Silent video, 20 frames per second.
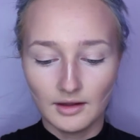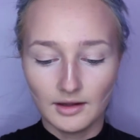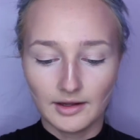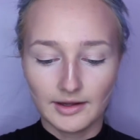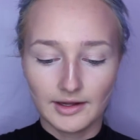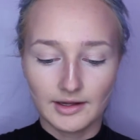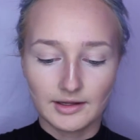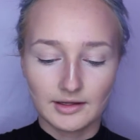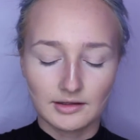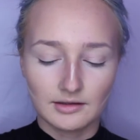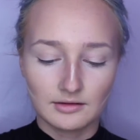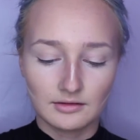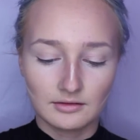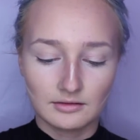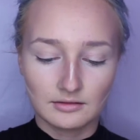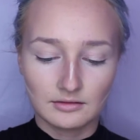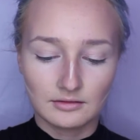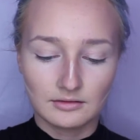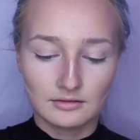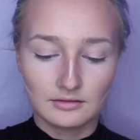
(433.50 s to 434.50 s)

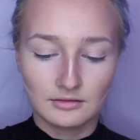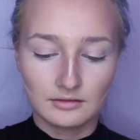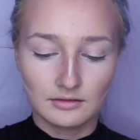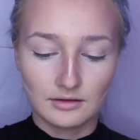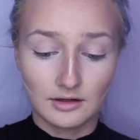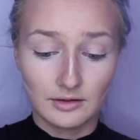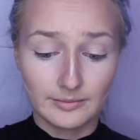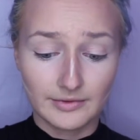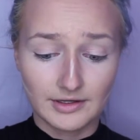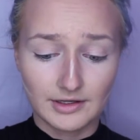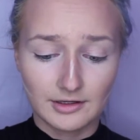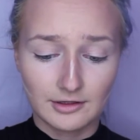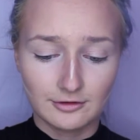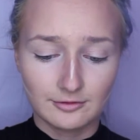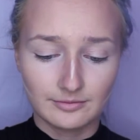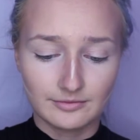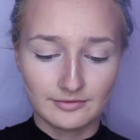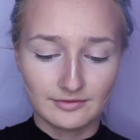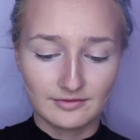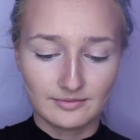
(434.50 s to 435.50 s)
And on my
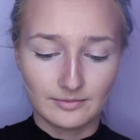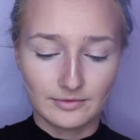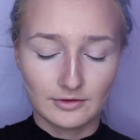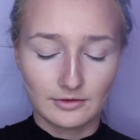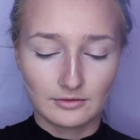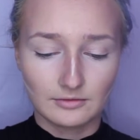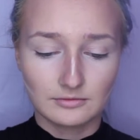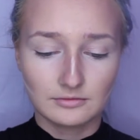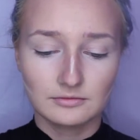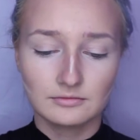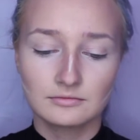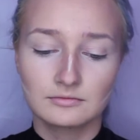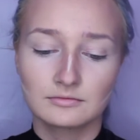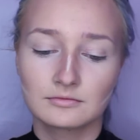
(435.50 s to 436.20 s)
Cupid's bow.